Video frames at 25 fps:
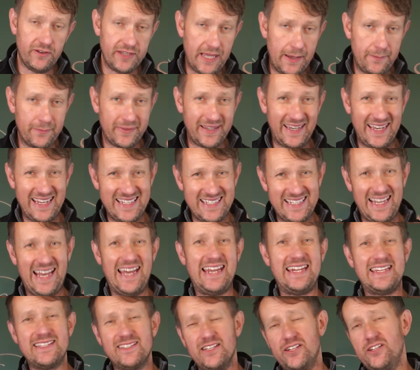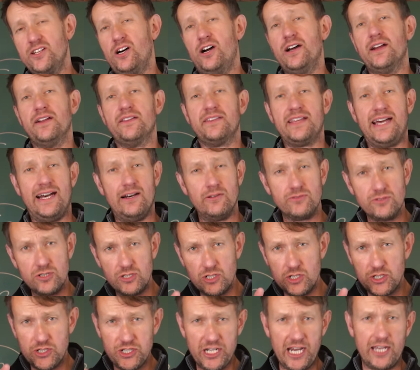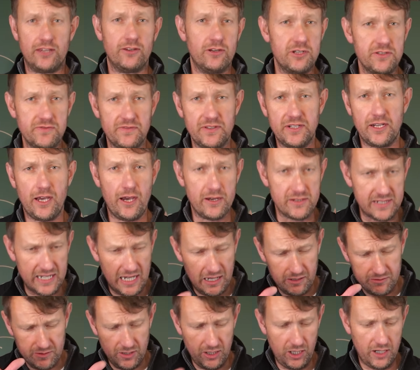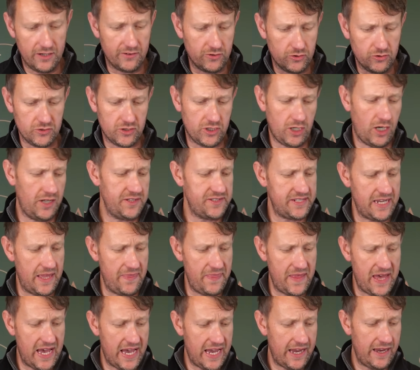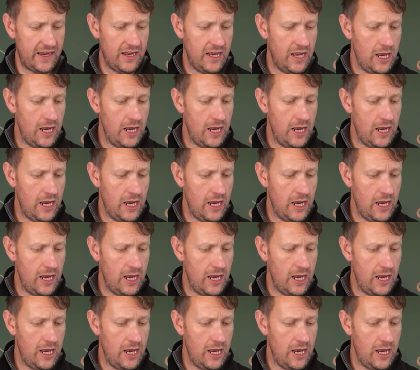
the MK10s, the 9000s, check those videos out, a lot of good content there.